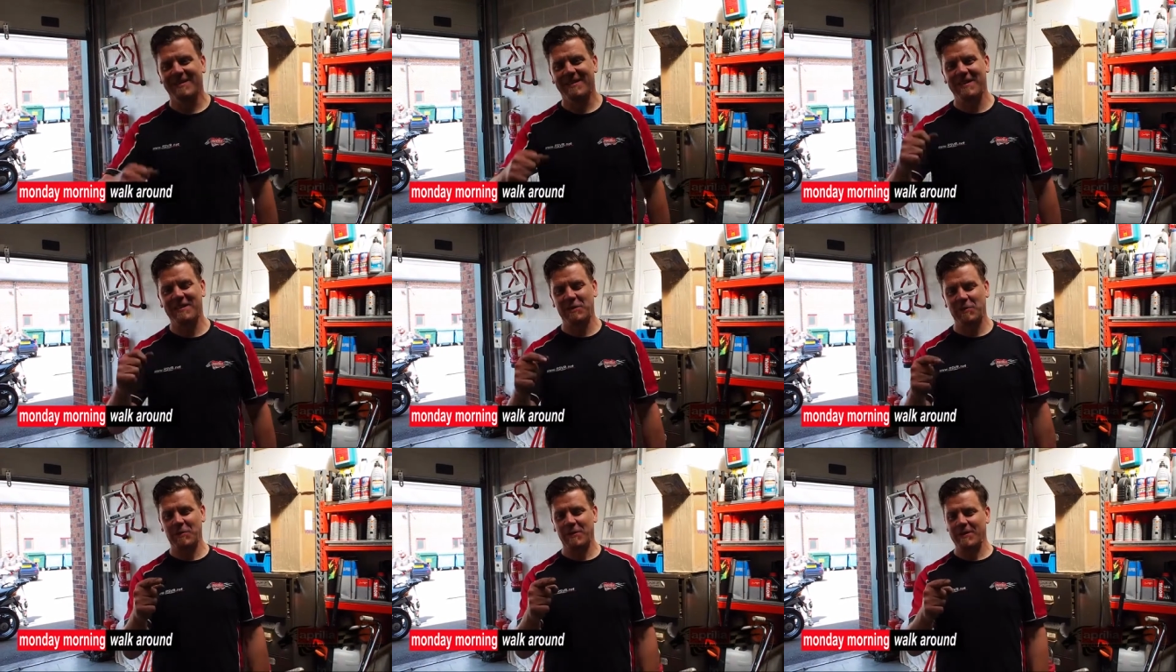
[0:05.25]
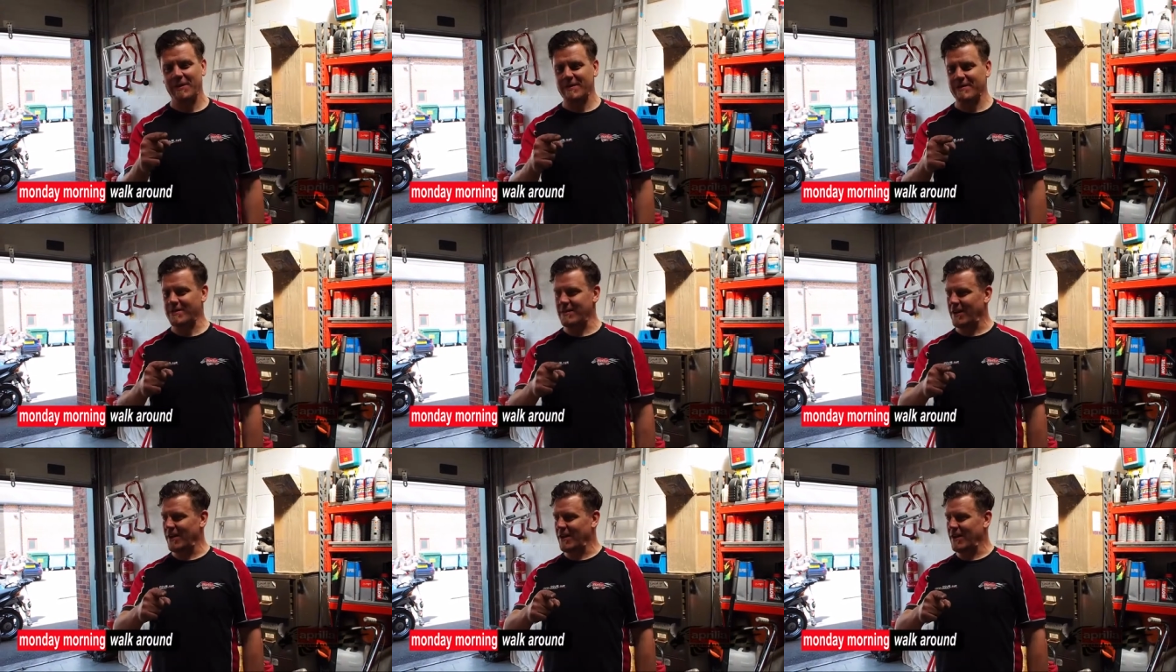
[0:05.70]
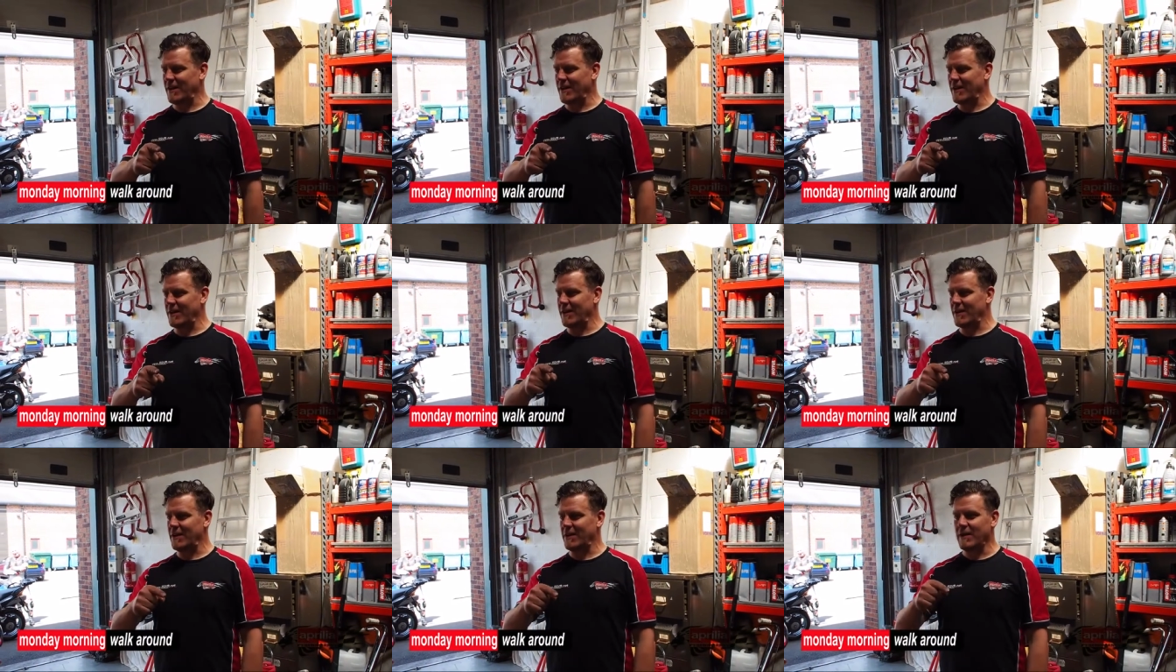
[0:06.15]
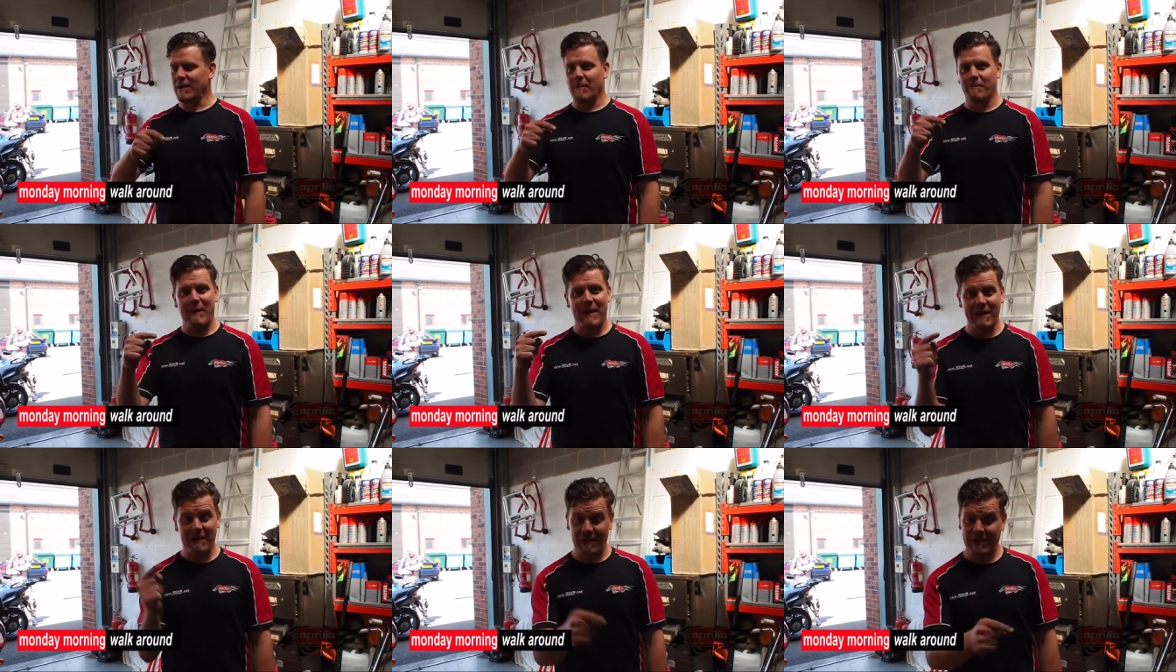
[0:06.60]
This was
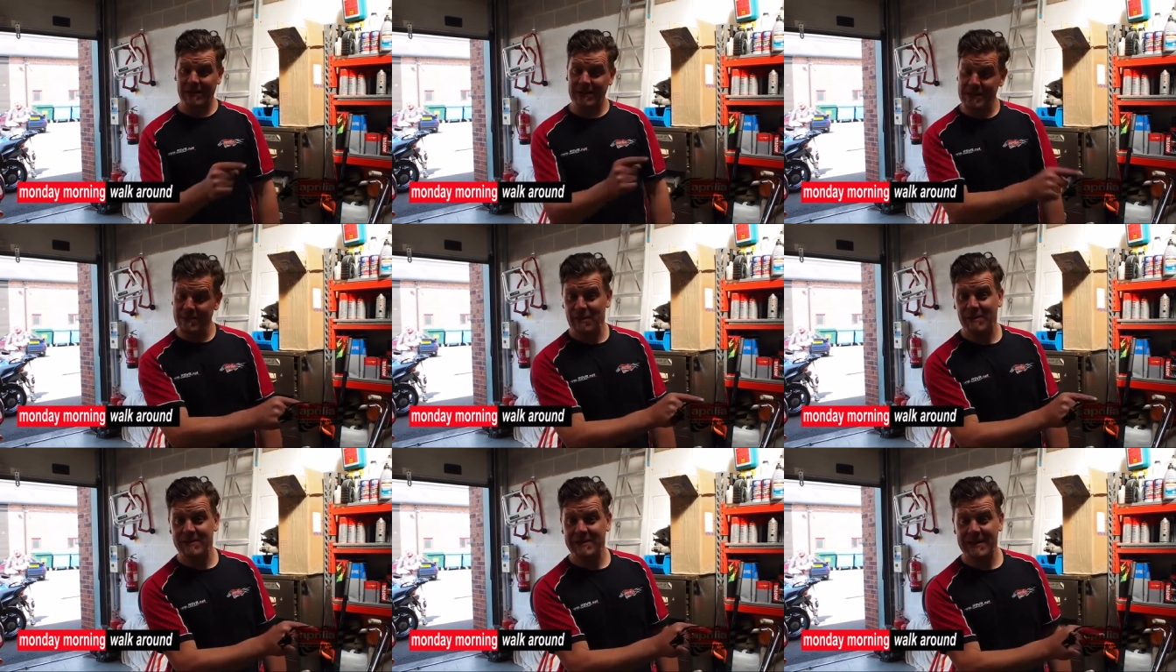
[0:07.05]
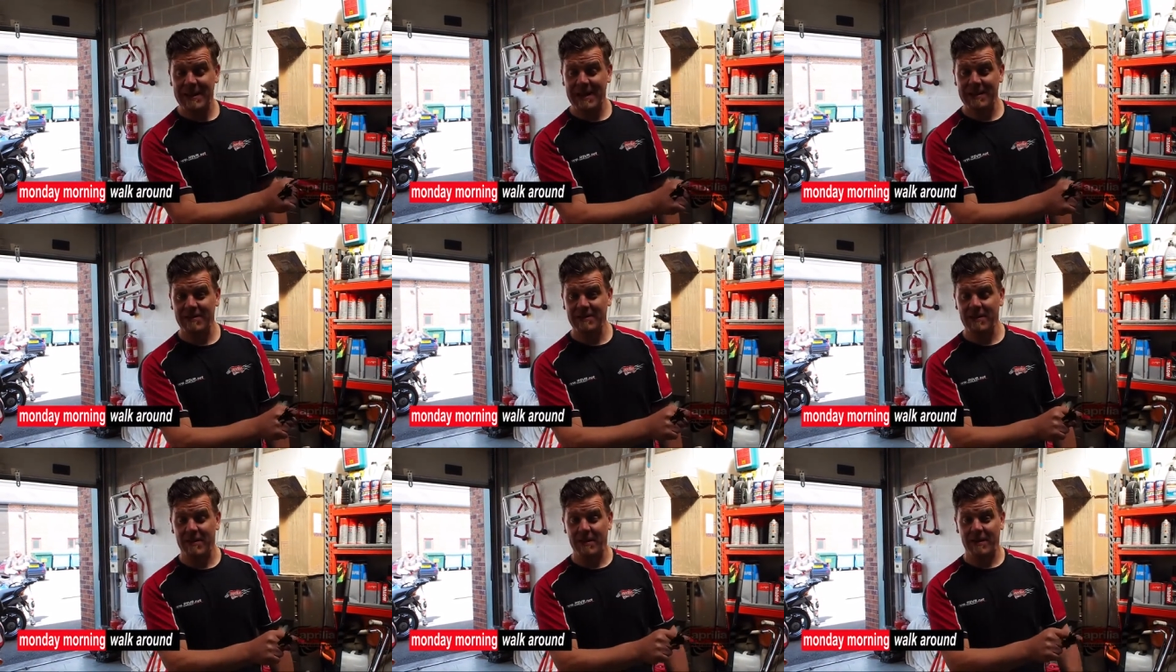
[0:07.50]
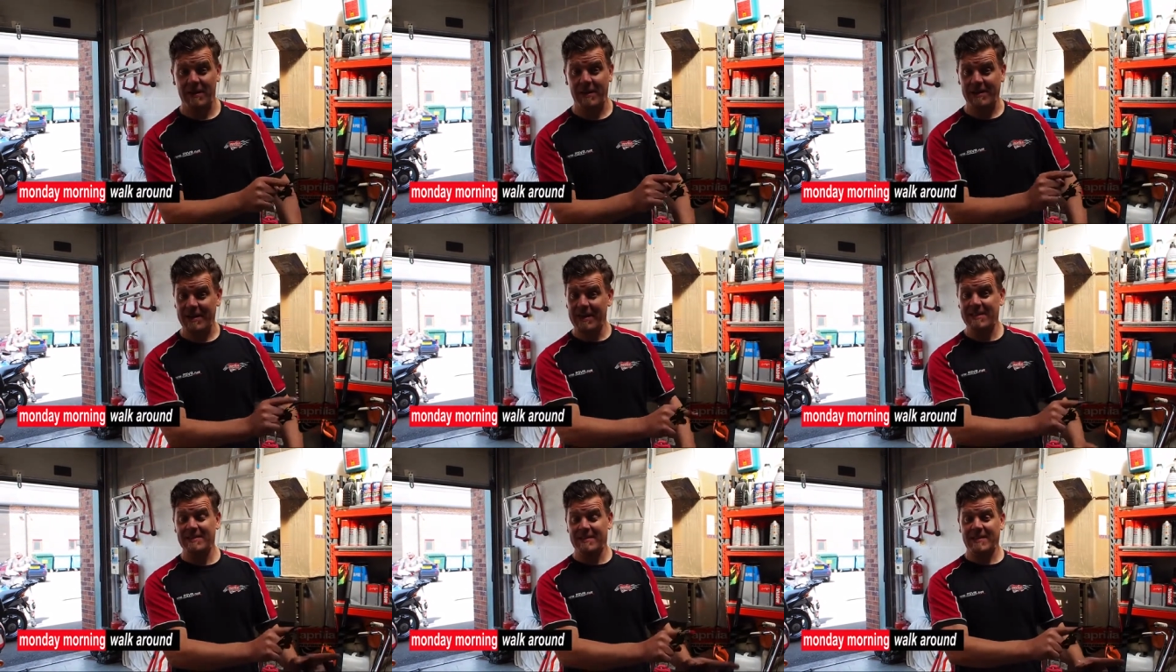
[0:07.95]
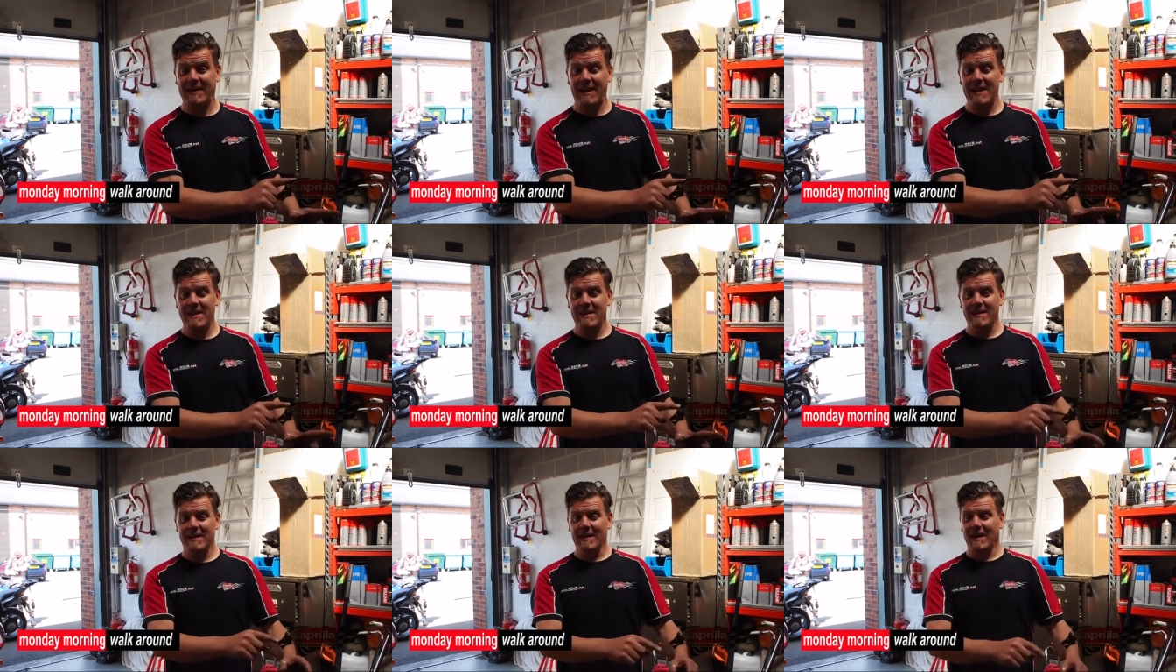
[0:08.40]
Bank Holiday Monday
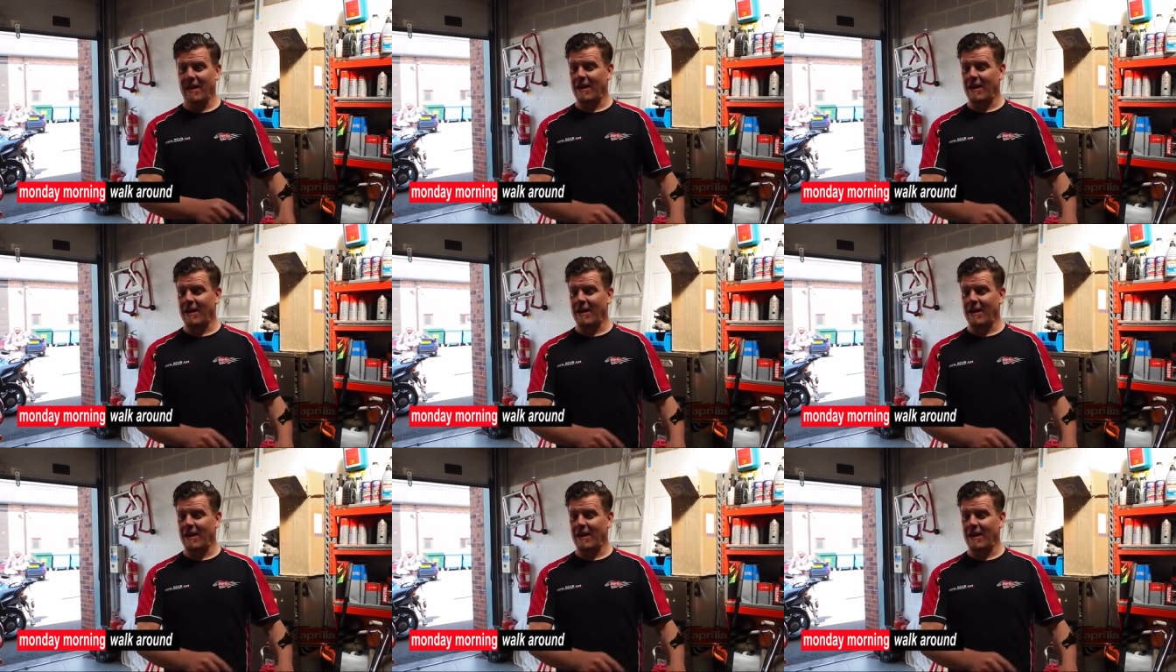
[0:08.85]
yesterday